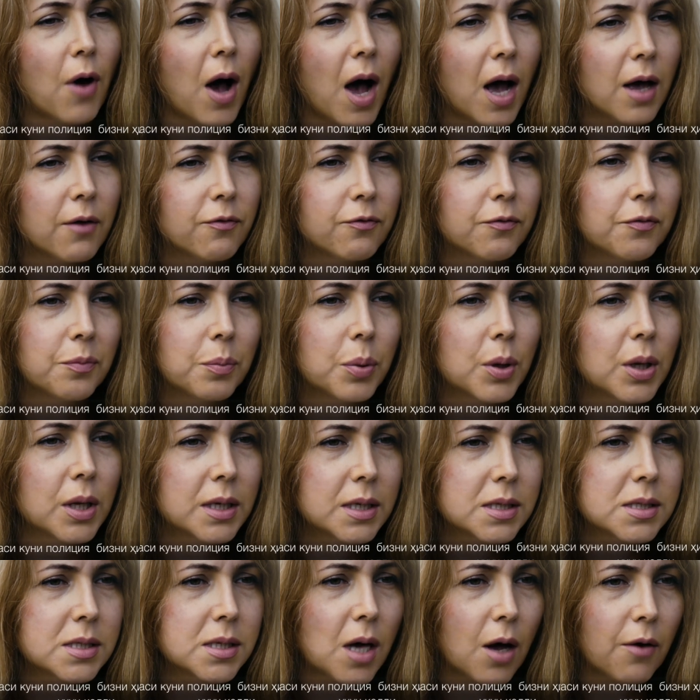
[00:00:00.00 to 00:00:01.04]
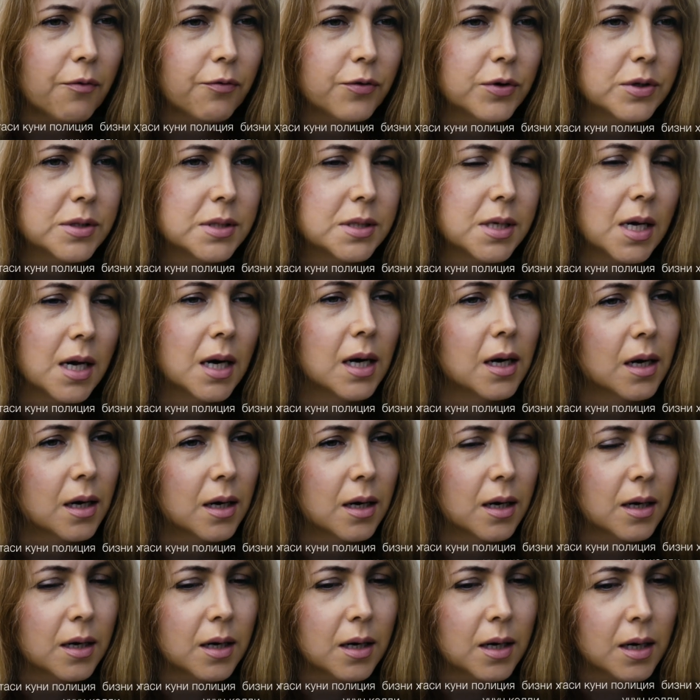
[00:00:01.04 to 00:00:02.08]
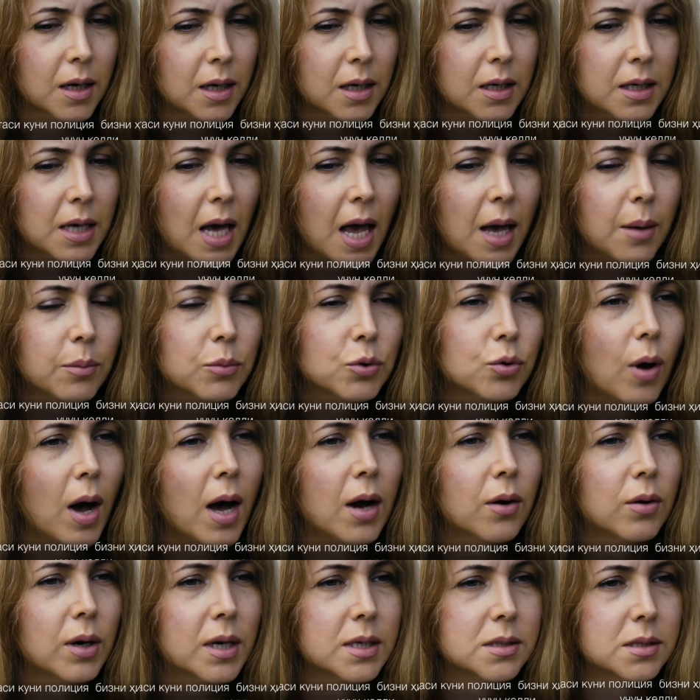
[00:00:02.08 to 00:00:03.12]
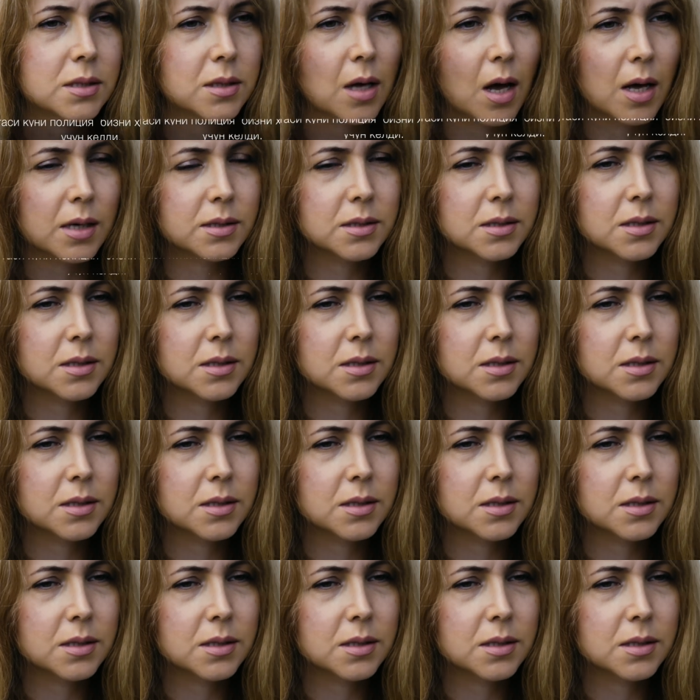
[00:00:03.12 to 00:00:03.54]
five police officers uh, came to arrest us.